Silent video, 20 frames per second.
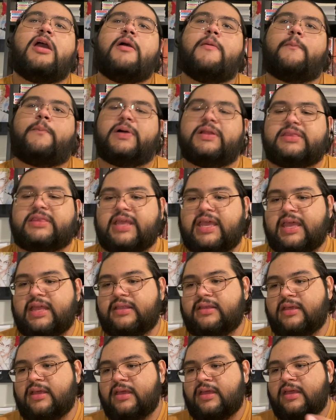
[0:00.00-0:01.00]
But
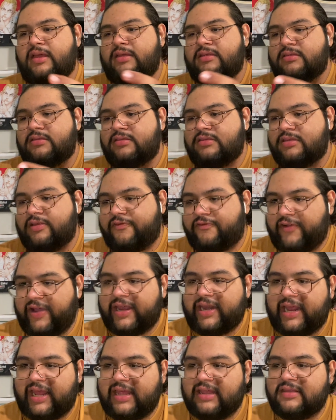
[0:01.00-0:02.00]
then the
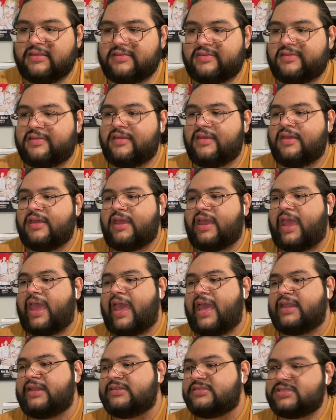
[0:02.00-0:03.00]
fight ends,
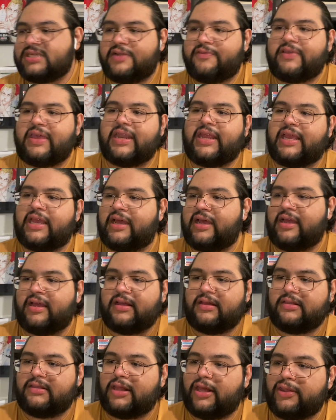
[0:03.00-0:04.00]
and instead of getting
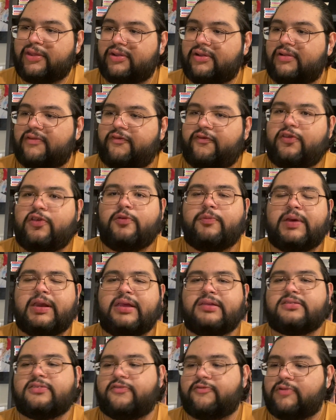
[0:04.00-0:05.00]
another few
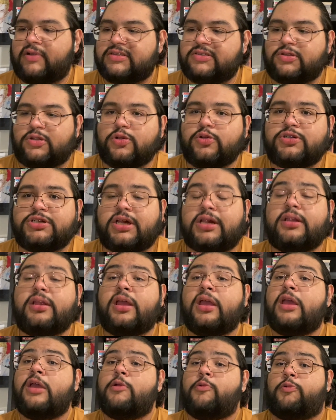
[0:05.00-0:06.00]
minutes of resolution,
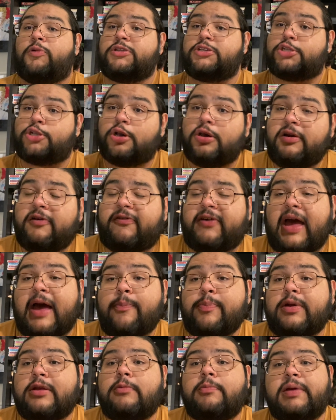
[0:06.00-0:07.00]
which could have
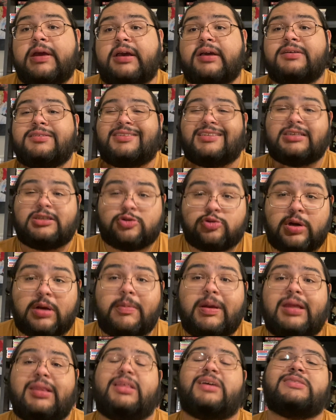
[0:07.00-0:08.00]
happened because
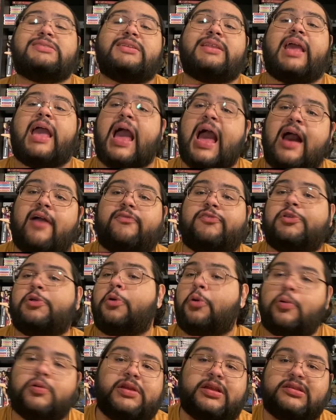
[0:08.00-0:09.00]
streaming doesn't have to
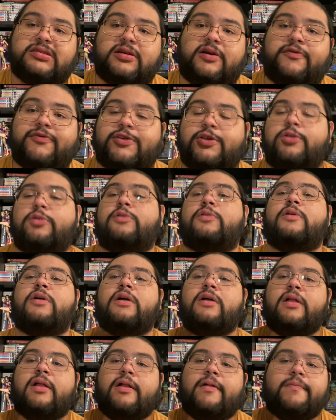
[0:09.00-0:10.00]
hold itself to
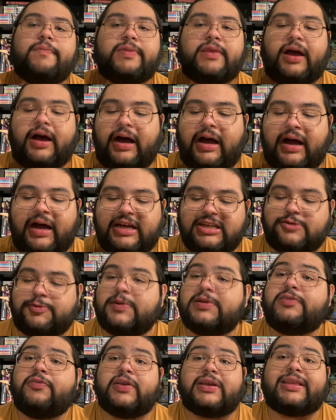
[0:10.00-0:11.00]
a
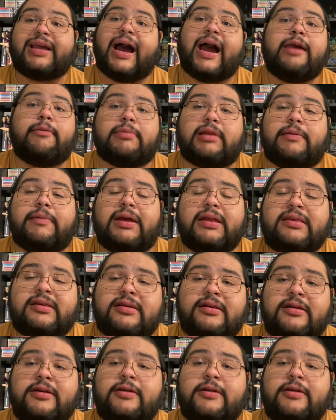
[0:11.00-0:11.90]
specific time limit,